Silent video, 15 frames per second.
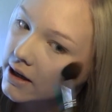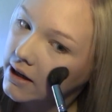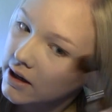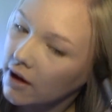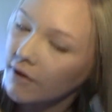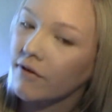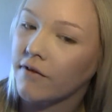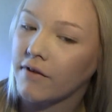
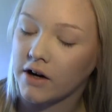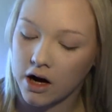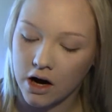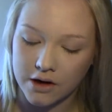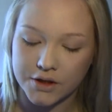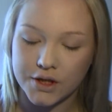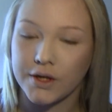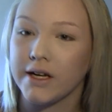enough of a
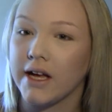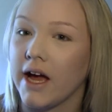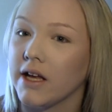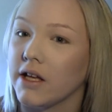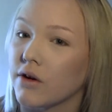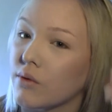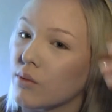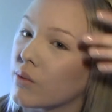contour
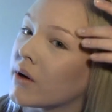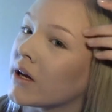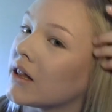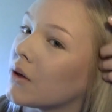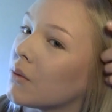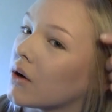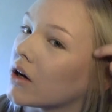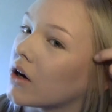yet. You
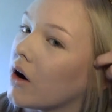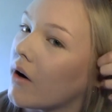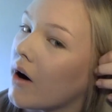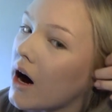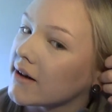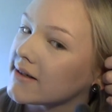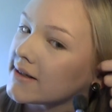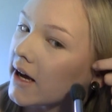really want to go
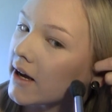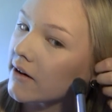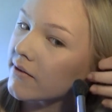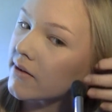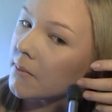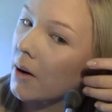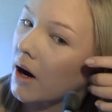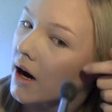outside of
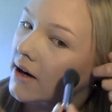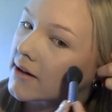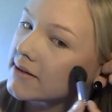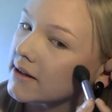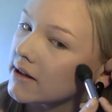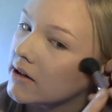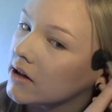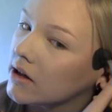the
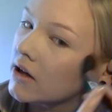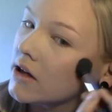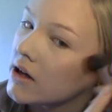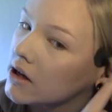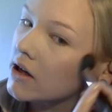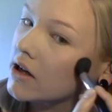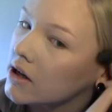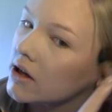box and
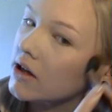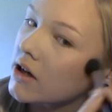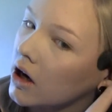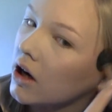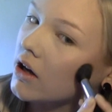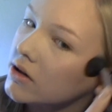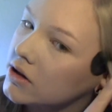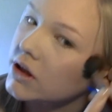
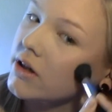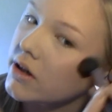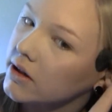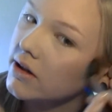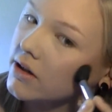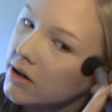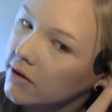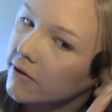
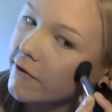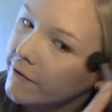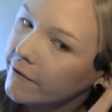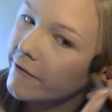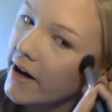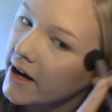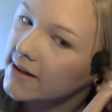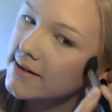contour your
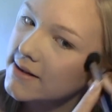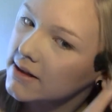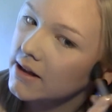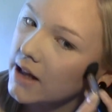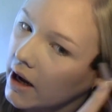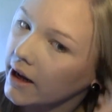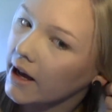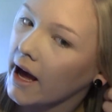face
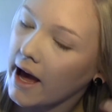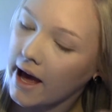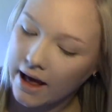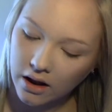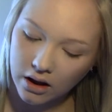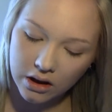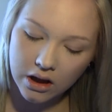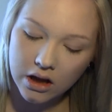like
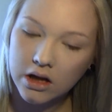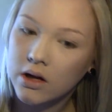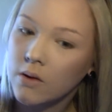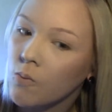hell.